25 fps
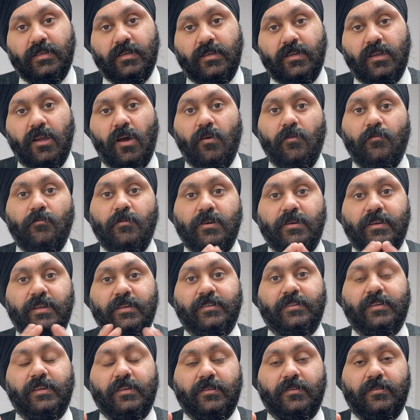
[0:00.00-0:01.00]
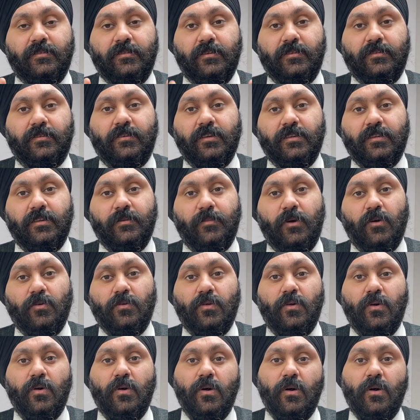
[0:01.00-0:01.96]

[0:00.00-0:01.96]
Now we'll discuss about